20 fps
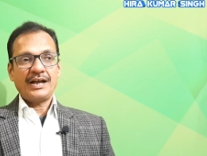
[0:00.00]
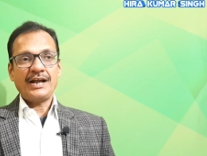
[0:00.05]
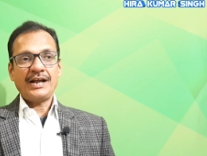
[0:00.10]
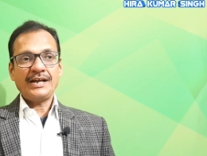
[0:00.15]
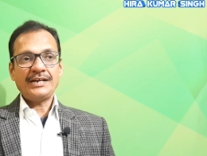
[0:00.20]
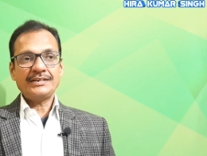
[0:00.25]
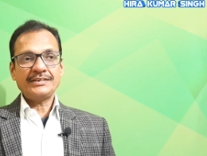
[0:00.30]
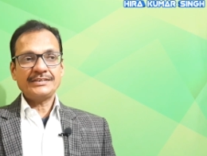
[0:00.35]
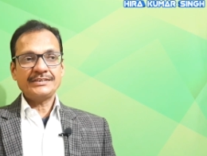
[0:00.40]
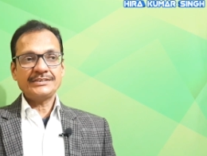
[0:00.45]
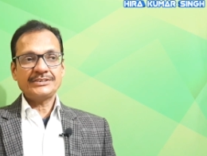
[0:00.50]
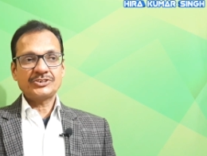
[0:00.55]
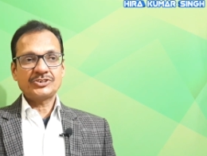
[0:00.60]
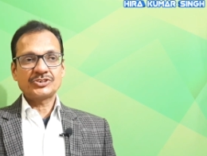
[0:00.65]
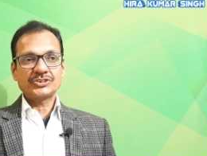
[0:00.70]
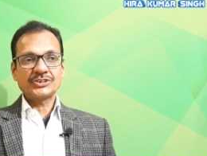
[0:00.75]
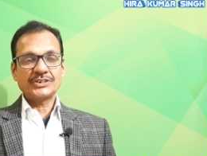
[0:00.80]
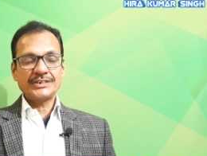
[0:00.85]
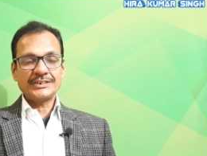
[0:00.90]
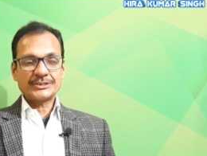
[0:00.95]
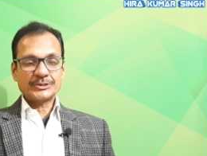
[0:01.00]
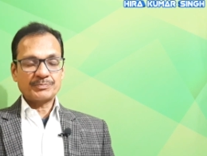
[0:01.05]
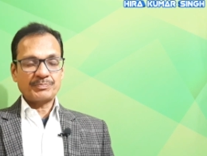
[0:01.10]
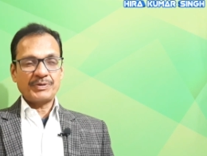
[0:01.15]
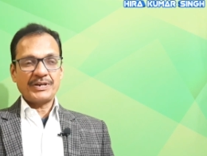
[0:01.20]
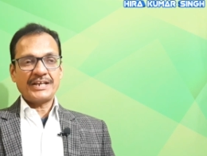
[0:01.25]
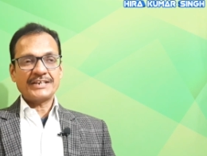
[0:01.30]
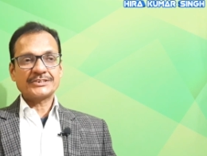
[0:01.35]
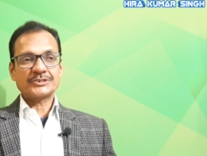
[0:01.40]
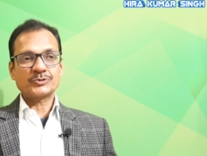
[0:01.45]
and it
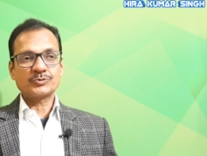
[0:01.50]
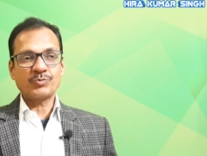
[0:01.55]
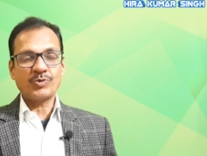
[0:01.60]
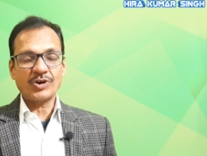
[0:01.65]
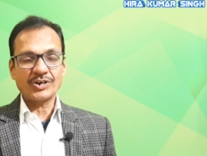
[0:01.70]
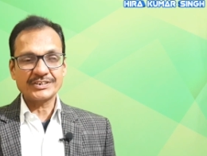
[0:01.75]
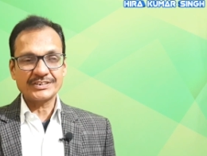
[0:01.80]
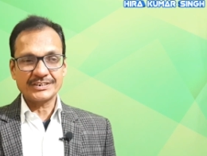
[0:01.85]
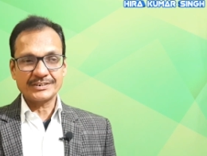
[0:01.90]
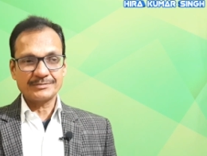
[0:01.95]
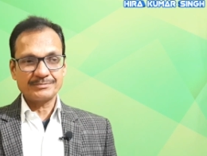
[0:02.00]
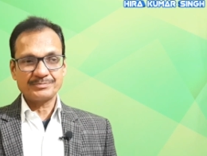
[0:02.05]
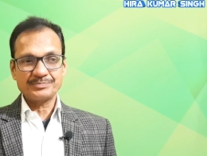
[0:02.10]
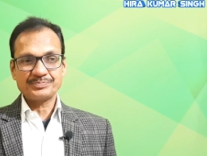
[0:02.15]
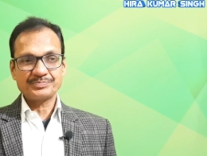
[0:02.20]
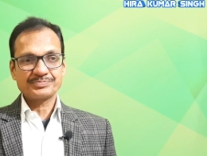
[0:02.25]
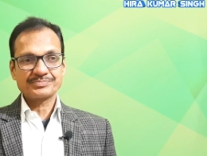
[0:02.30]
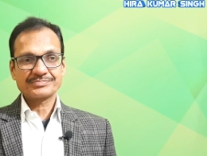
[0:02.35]
splashed water,